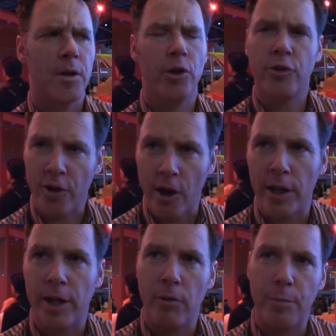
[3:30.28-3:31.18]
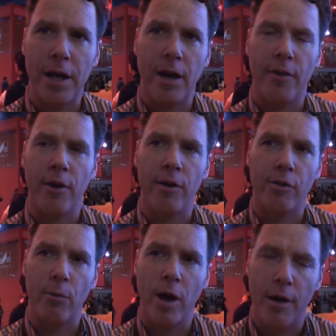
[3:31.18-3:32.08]
Good Charlotte will be on there
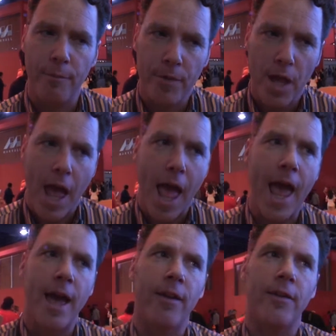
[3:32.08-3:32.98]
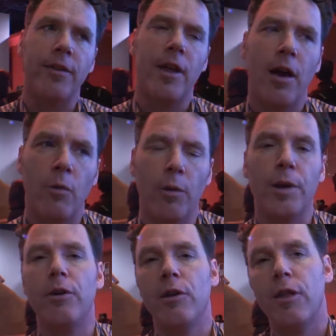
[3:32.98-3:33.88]
as well. And we'll
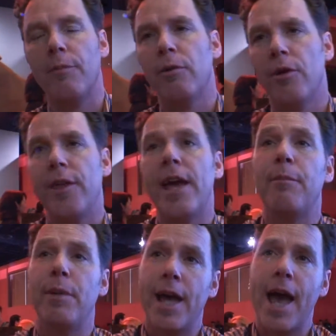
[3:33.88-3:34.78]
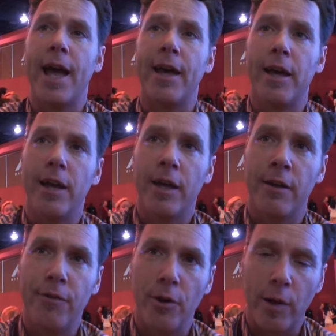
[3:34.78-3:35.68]
be doing something with the NBA in
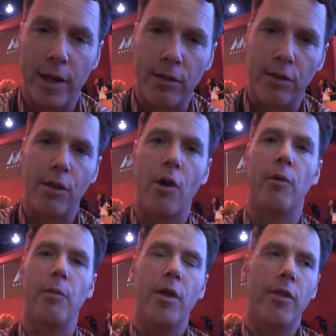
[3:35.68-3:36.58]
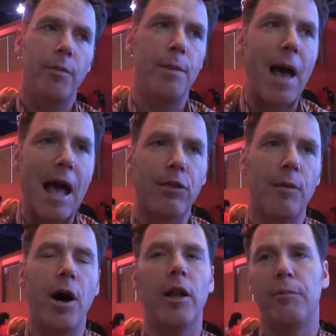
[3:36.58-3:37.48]
a few weeks. So there'll be
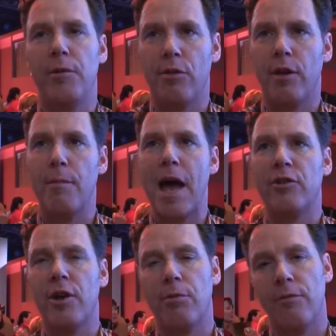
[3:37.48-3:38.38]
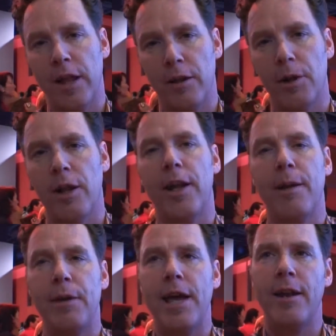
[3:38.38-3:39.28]
basketball and music mashups available on
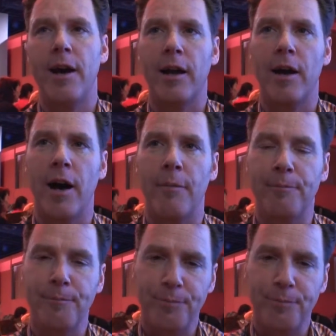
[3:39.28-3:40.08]
NBA.com.